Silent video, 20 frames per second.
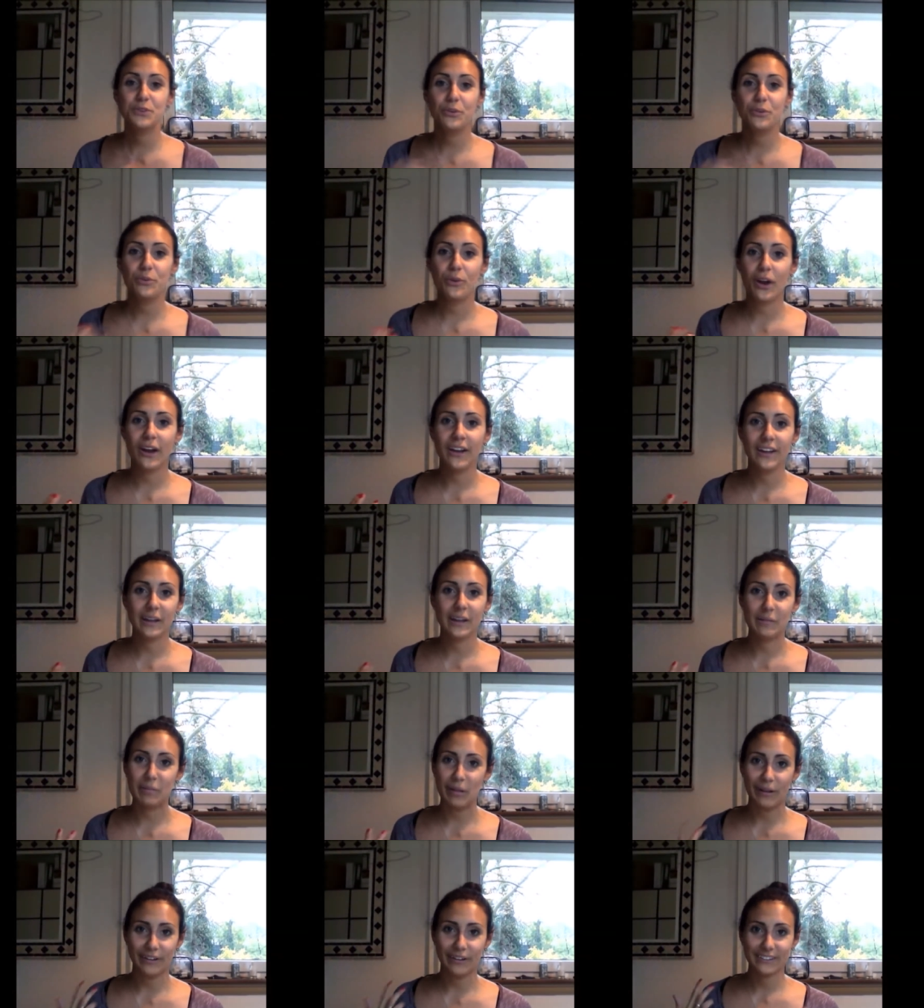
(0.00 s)
write a
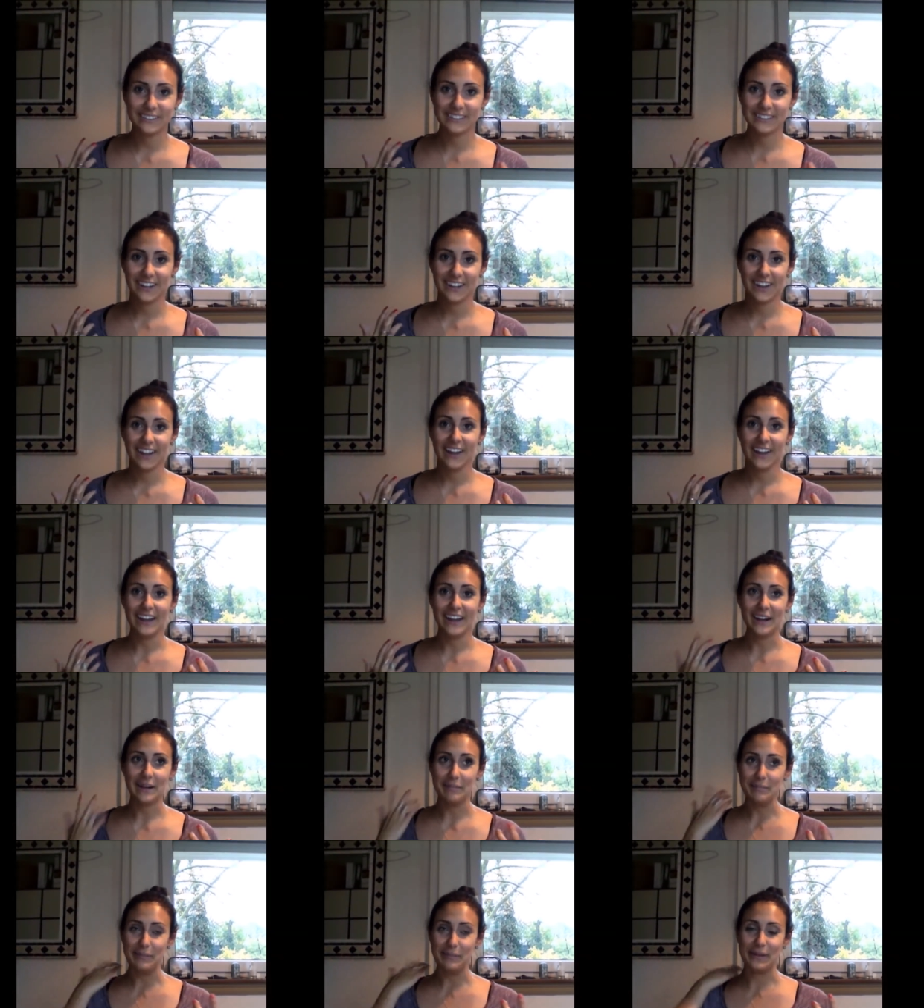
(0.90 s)
blog today, and
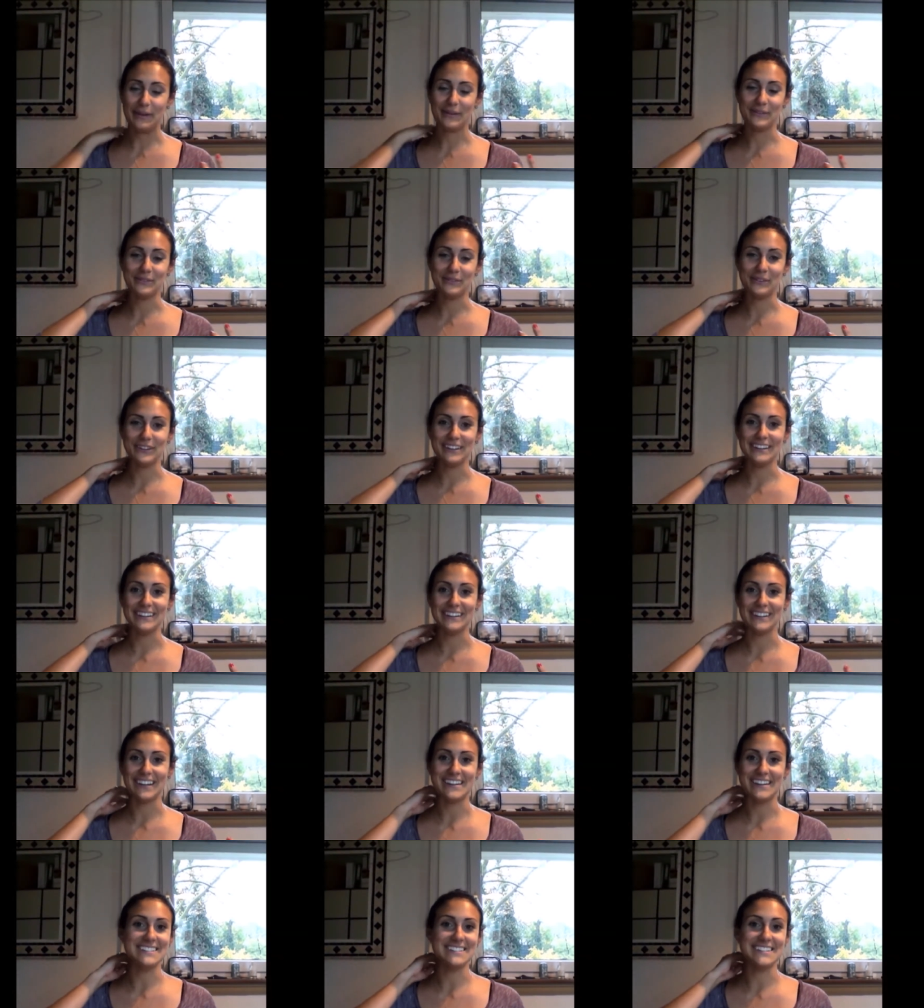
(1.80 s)
I'm being really
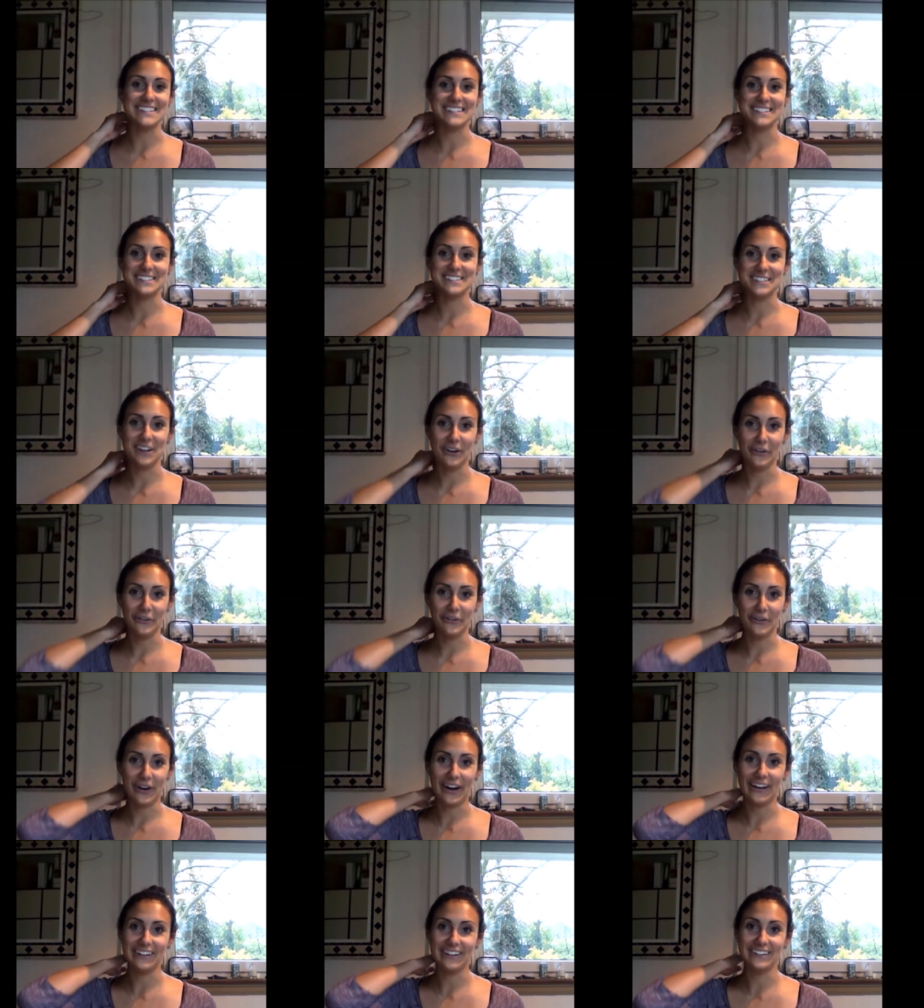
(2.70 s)
lazy, so
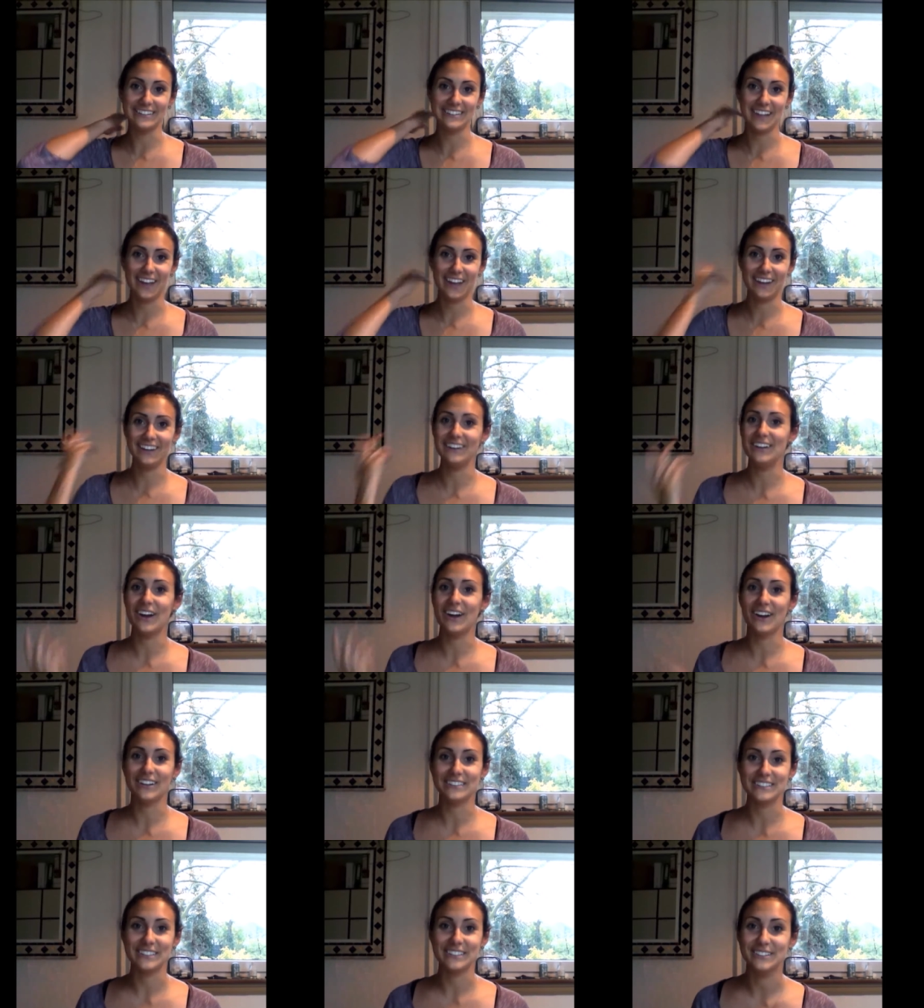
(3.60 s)
I decided
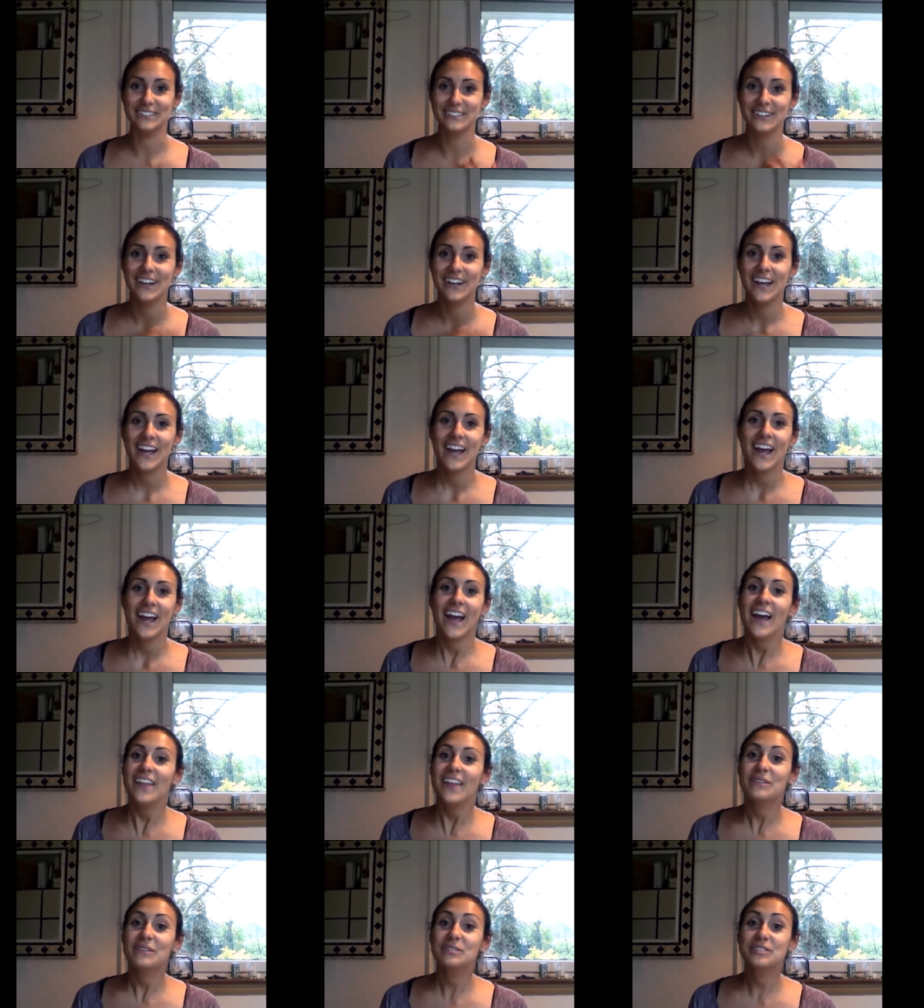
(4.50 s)
not to.
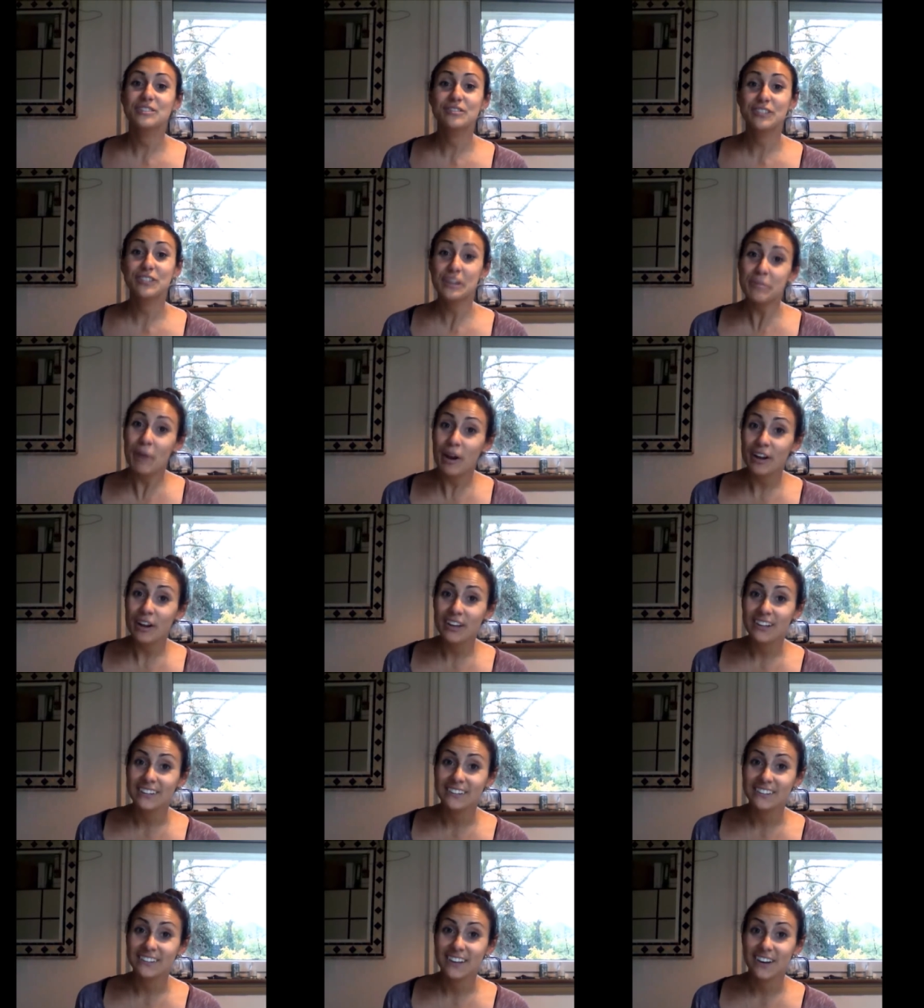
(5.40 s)
And there was a flea
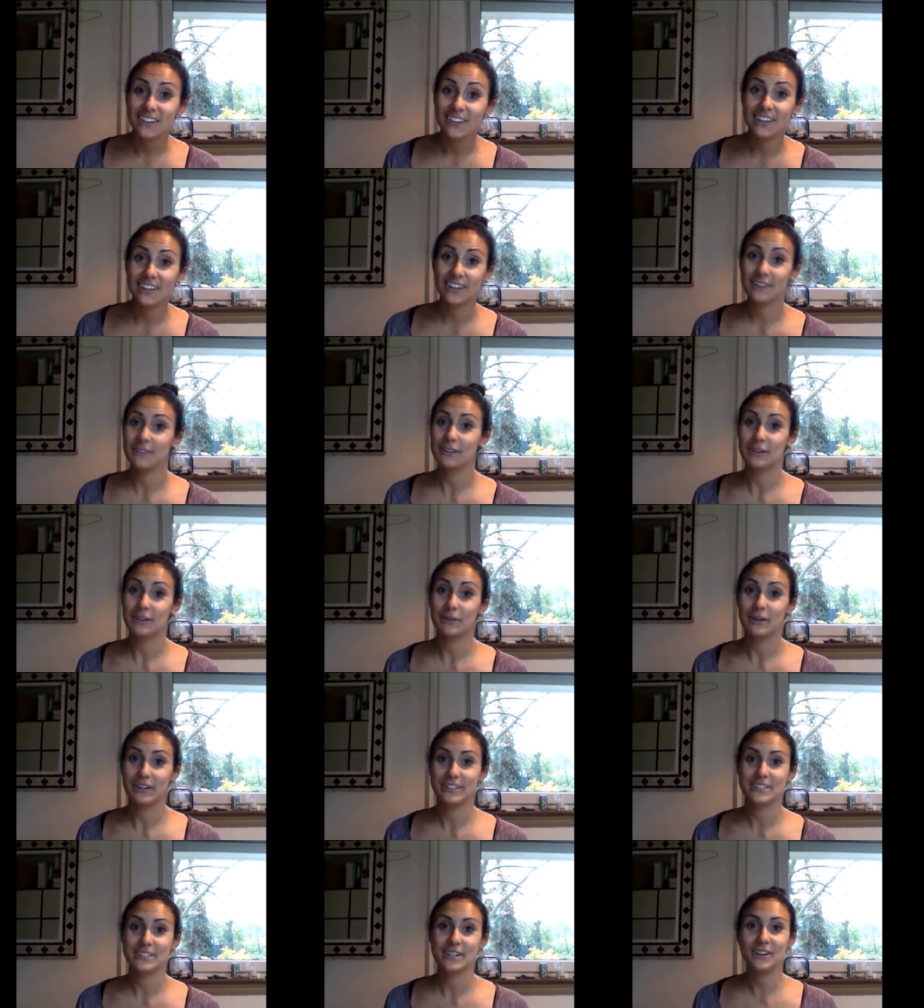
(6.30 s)
market in town that I really
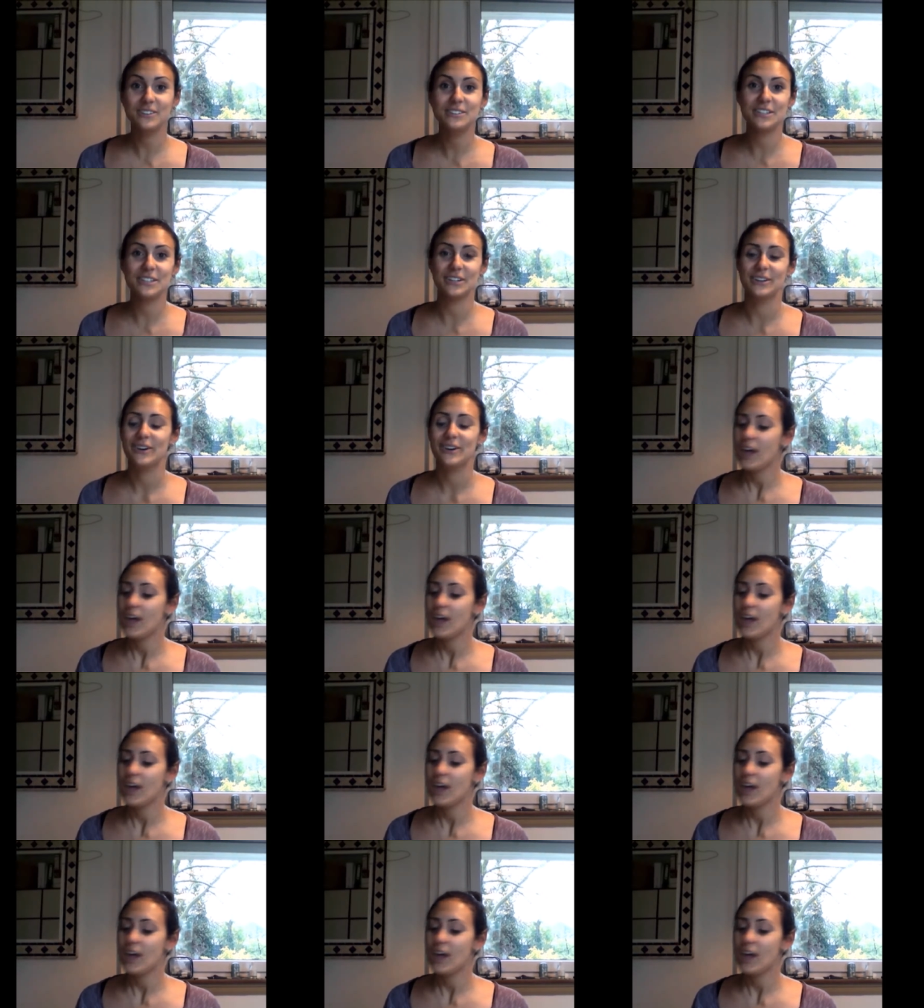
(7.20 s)
wanted to go to.